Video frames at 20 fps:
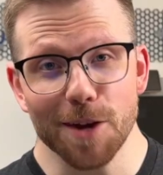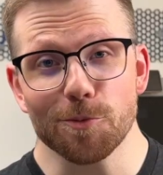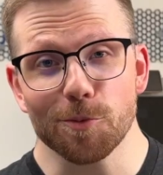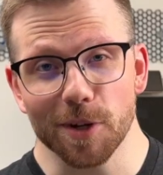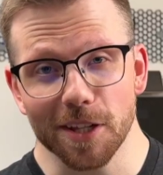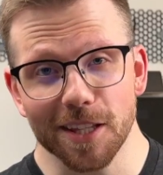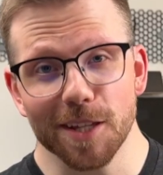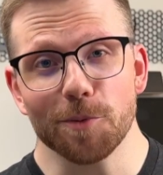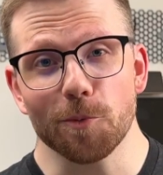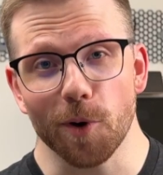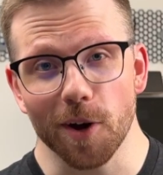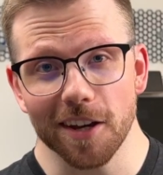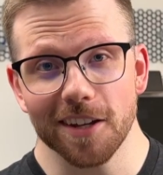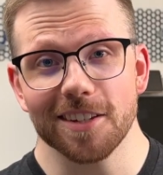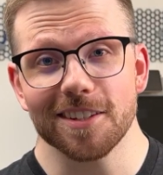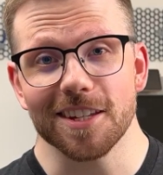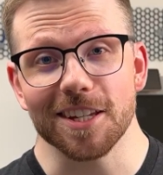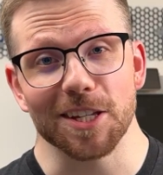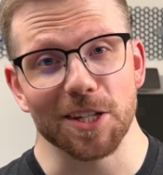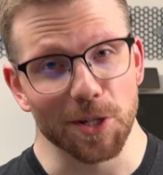really
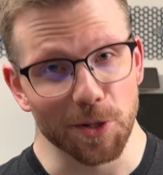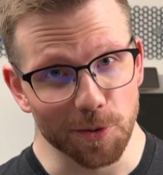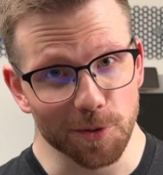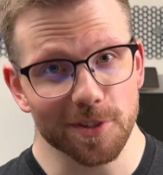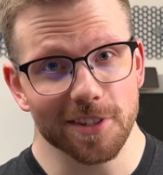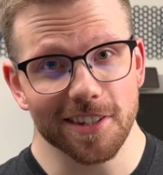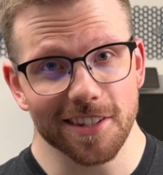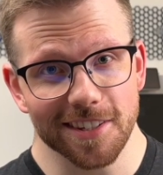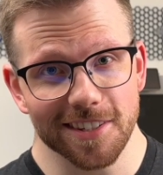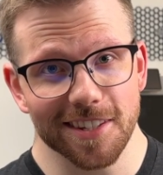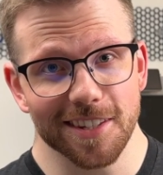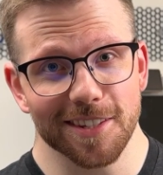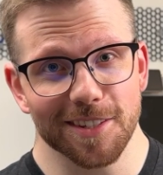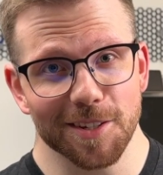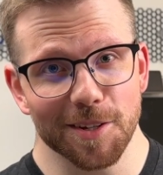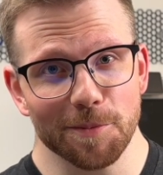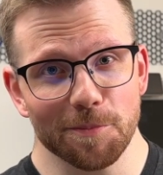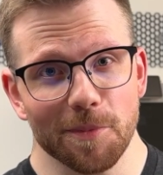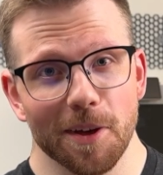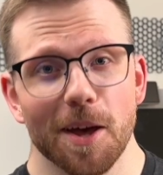wanted to use this
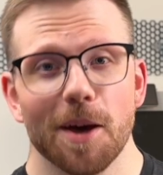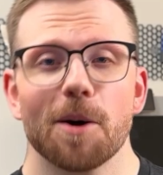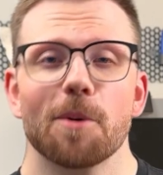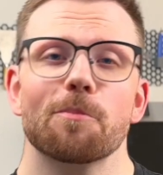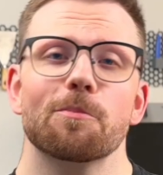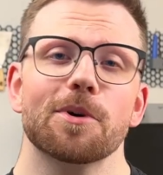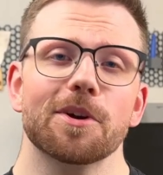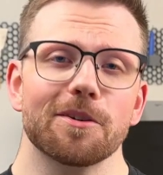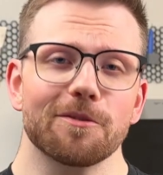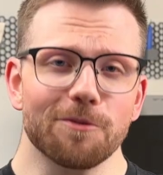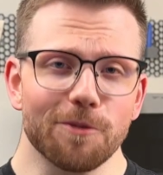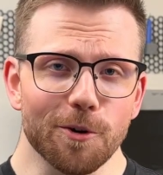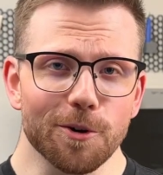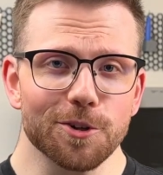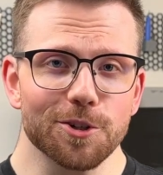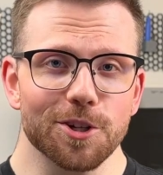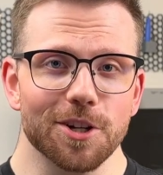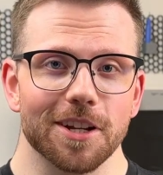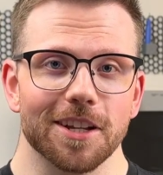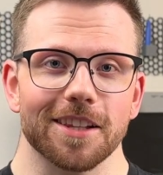system, but
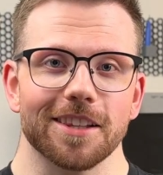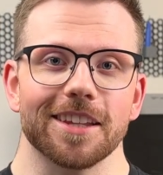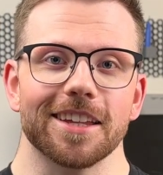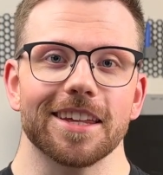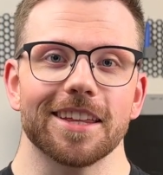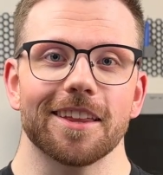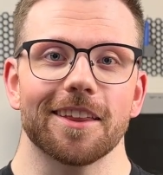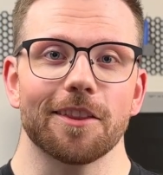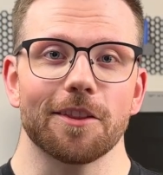unfortunately